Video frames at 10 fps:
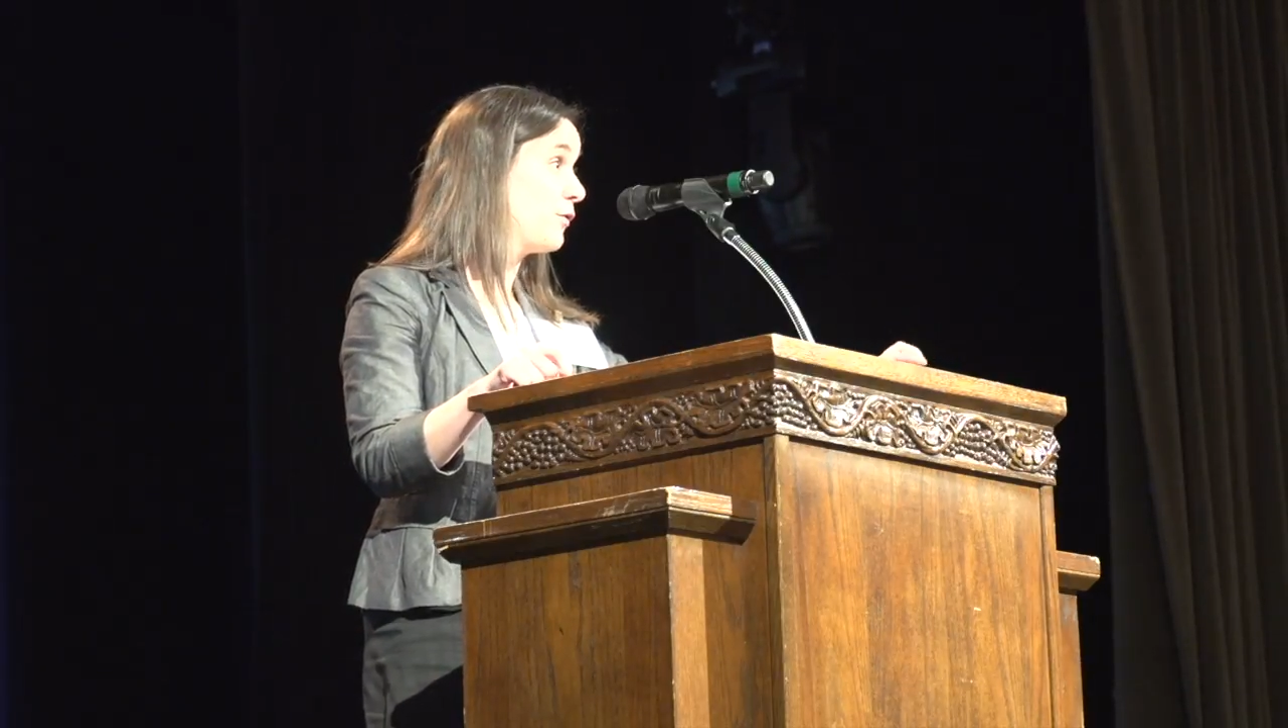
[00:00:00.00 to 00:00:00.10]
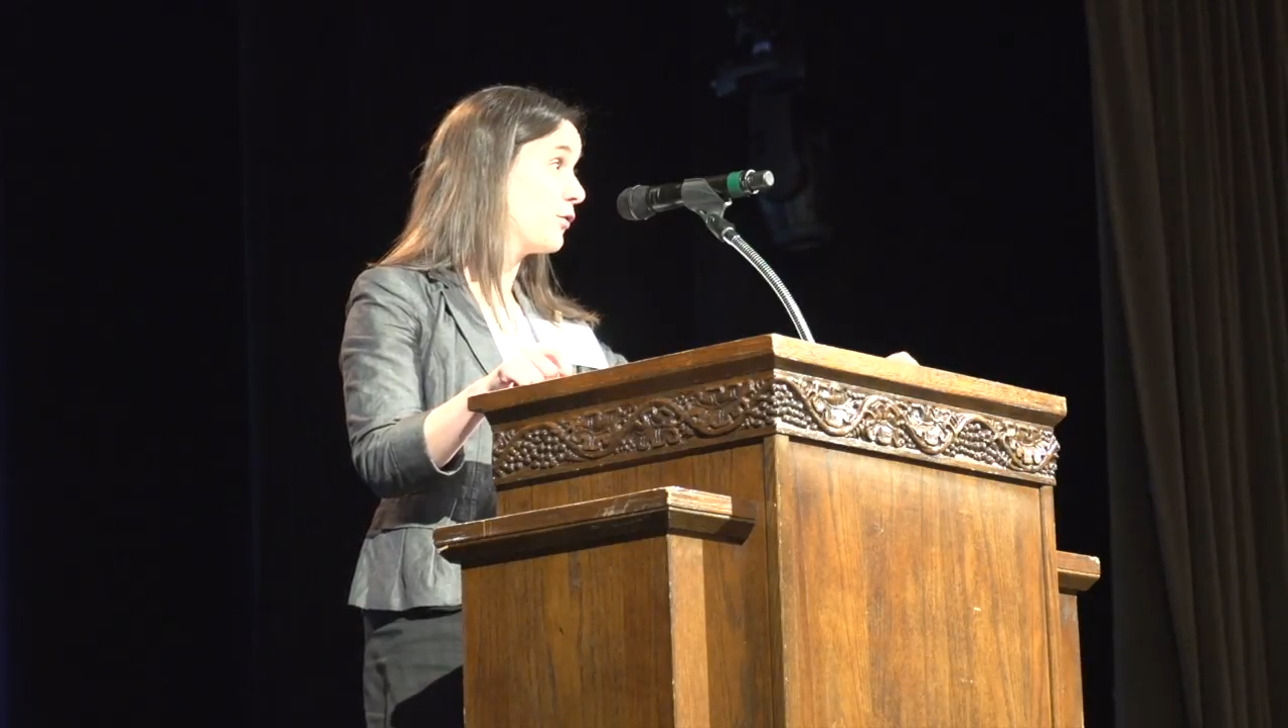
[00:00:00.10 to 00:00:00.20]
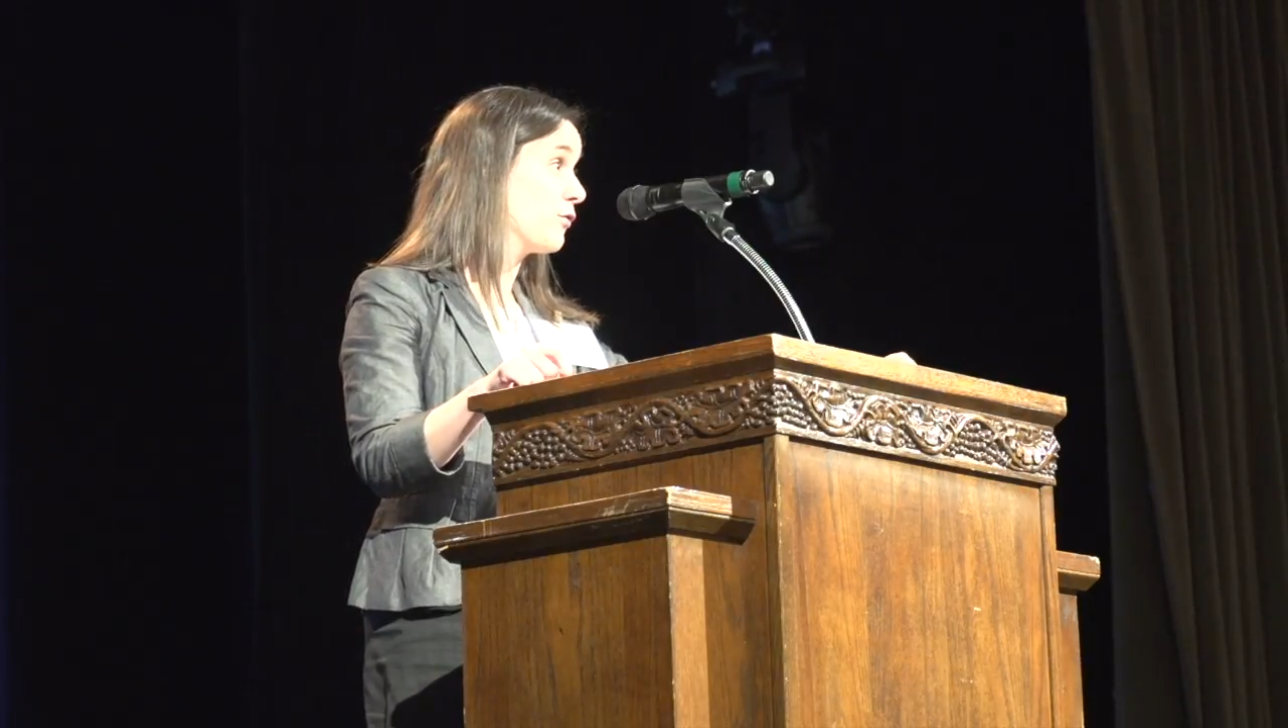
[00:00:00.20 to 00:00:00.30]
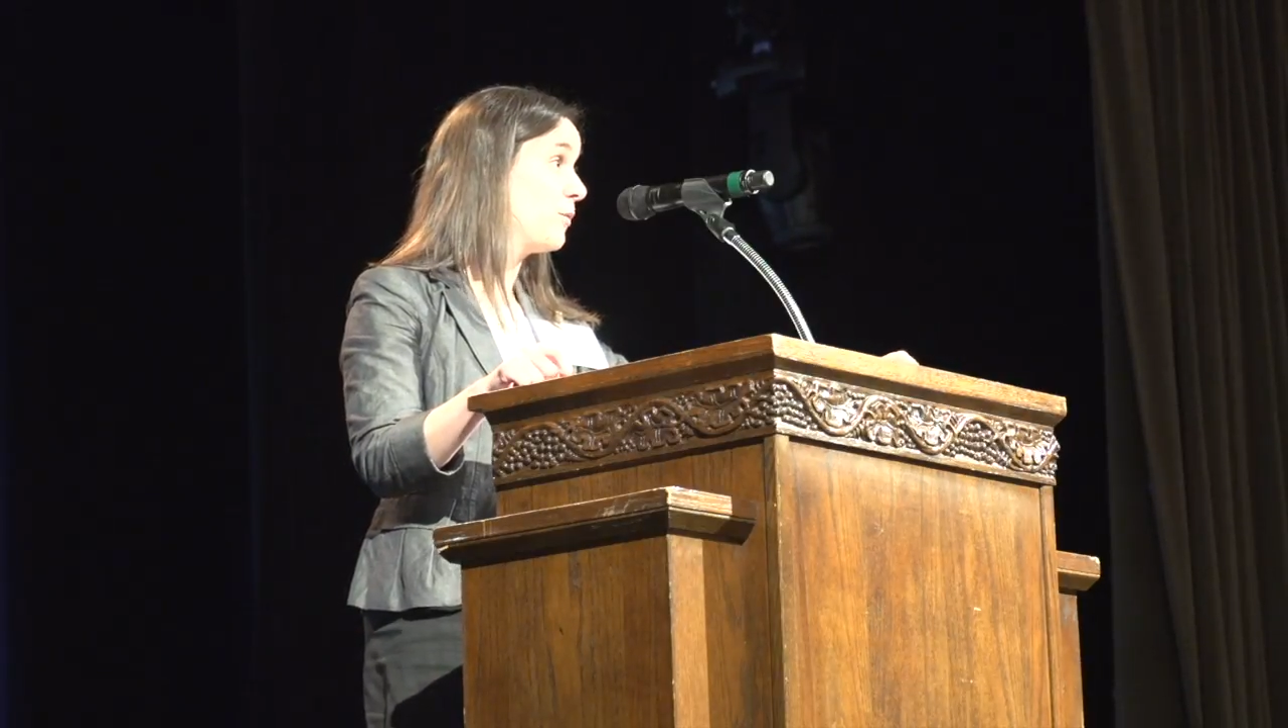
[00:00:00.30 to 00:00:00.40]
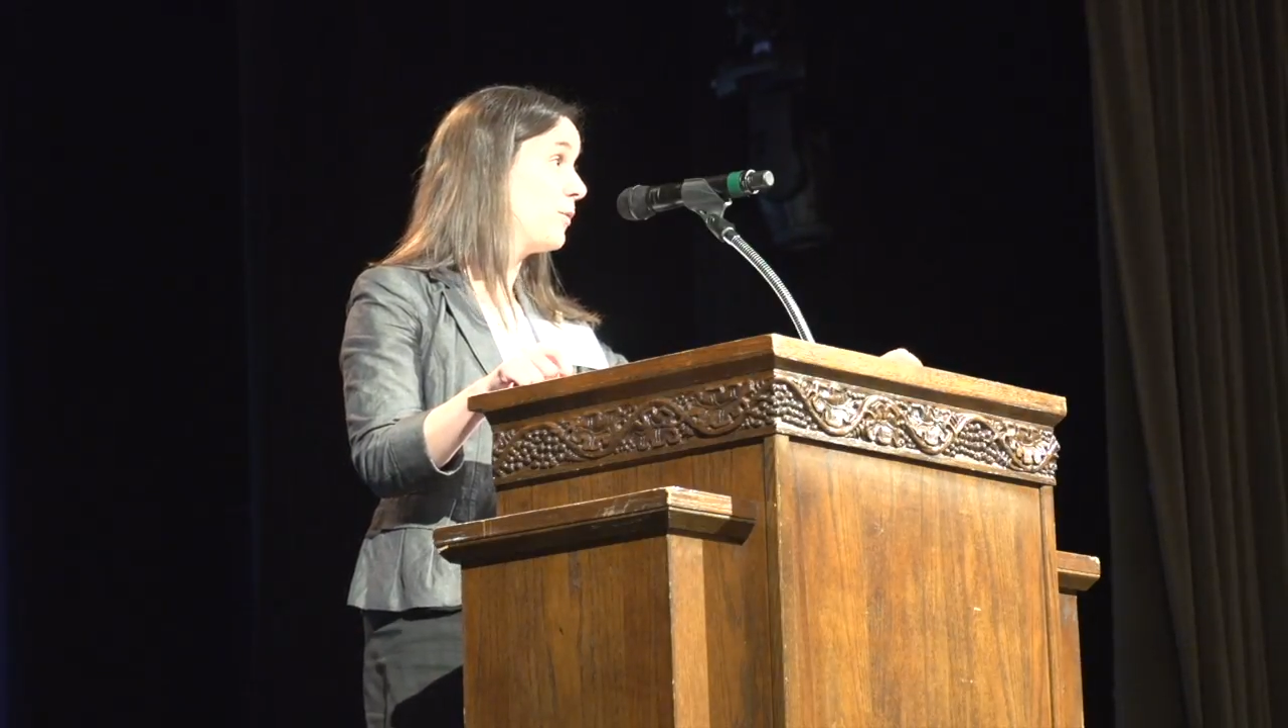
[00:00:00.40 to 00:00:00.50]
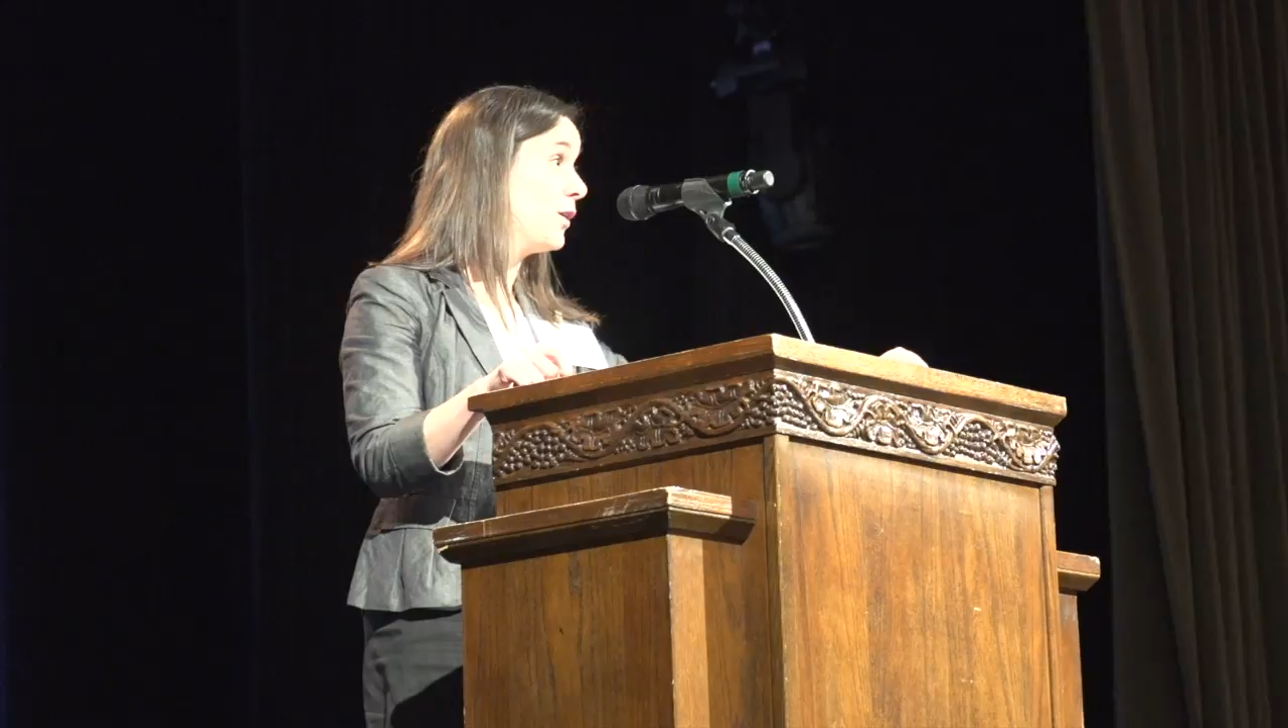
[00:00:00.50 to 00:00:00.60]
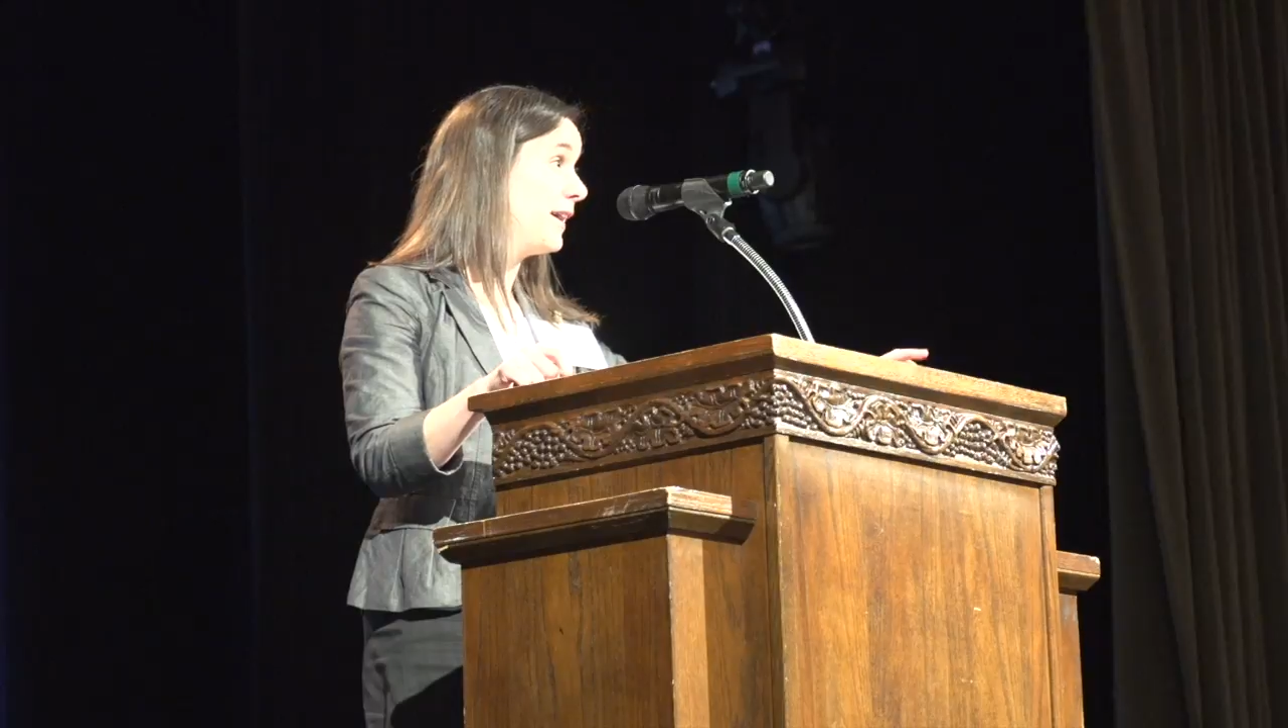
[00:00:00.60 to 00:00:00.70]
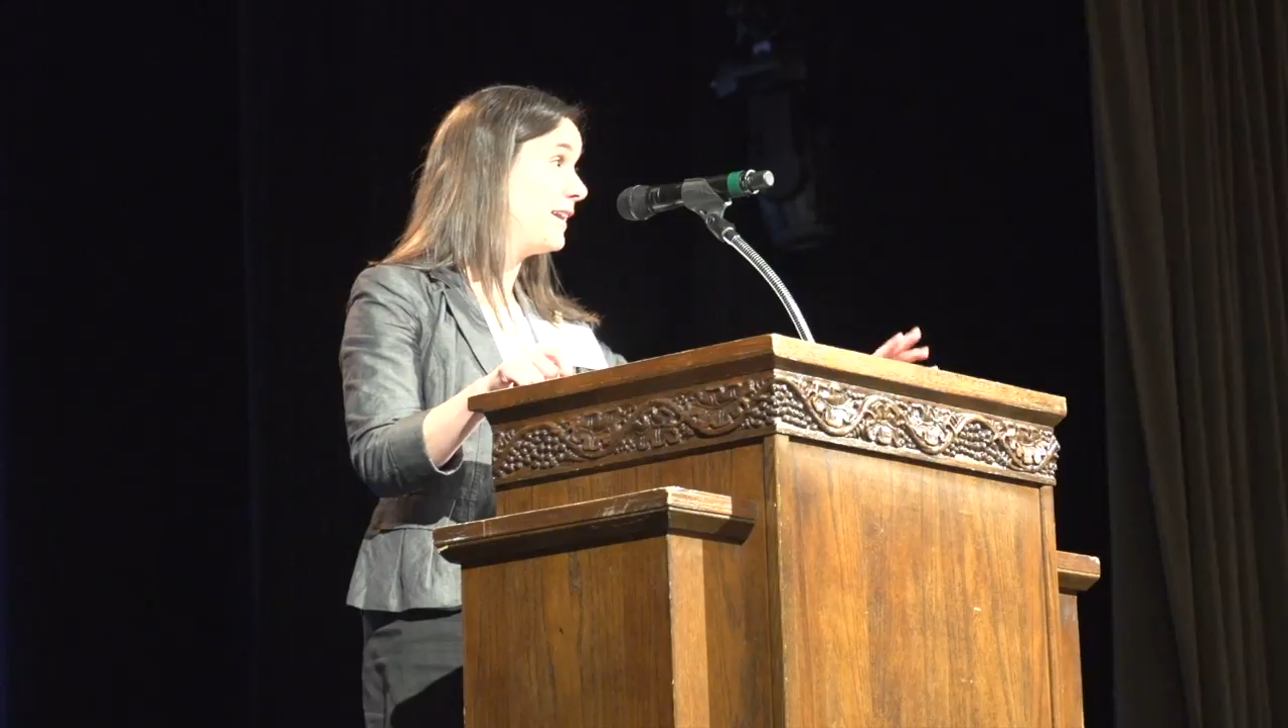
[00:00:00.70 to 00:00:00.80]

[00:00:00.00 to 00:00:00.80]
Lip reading: or